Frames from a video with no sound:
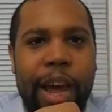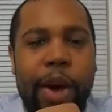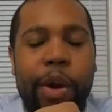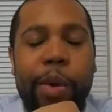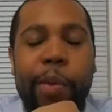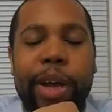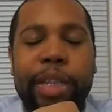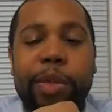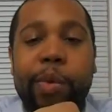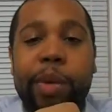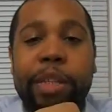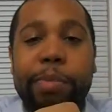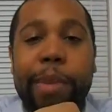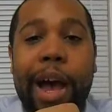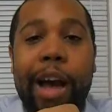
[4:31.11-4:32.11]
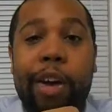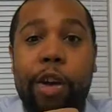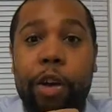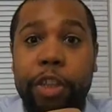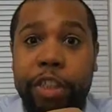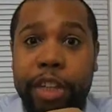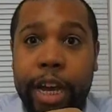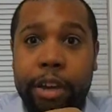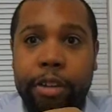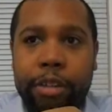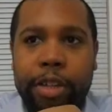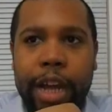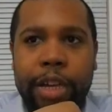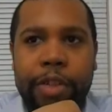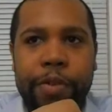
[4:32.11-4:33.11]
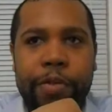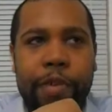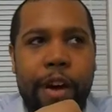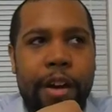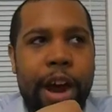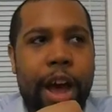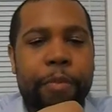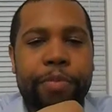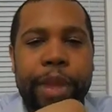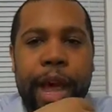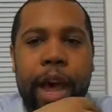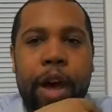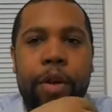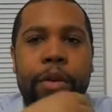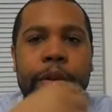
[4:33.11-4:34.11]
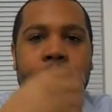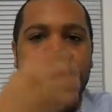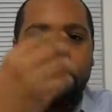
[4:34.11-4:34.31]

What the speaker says: and we went to a spot called Cheddar's, not too far out. Now,